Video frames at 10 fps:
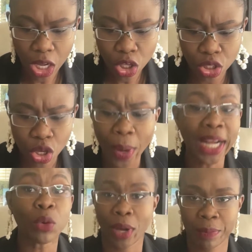So
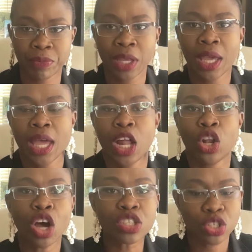anyway,
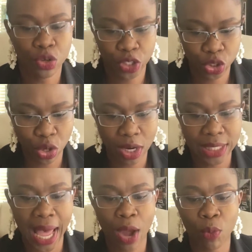long story
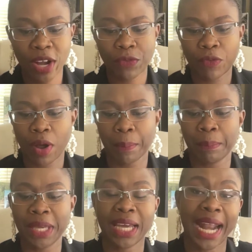short, I went from
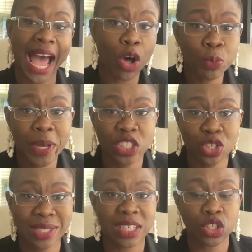being an
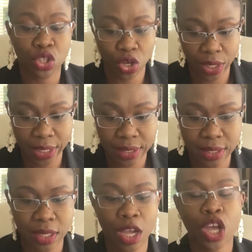outpatient
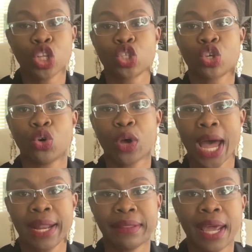internist
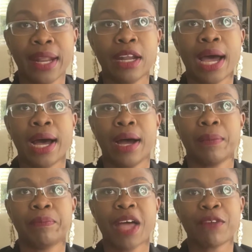and then
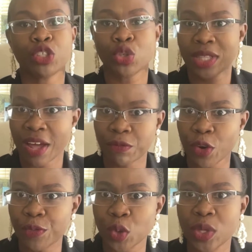after doing that
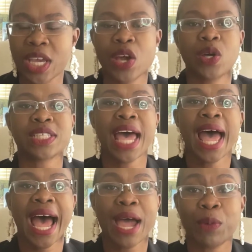for a few years,
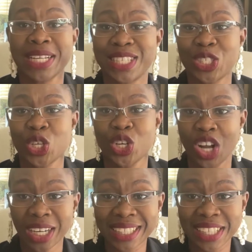I went into
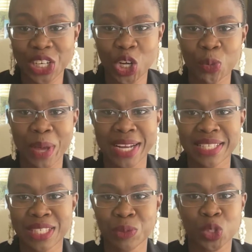non-clinical
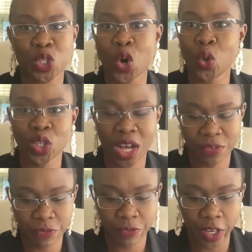medicine, which was a whole lot
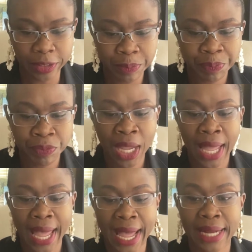of fun.
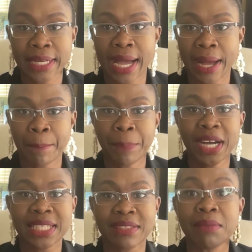And
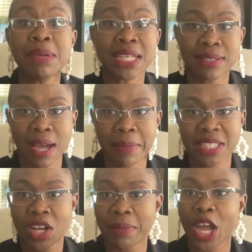but in the meantime, I
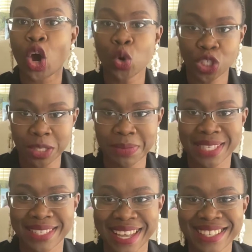started my coaching
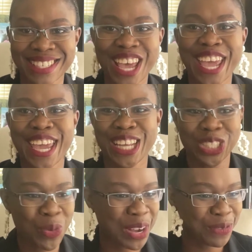business in
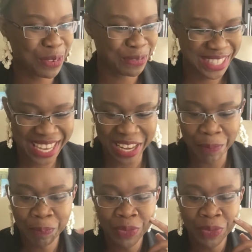2015.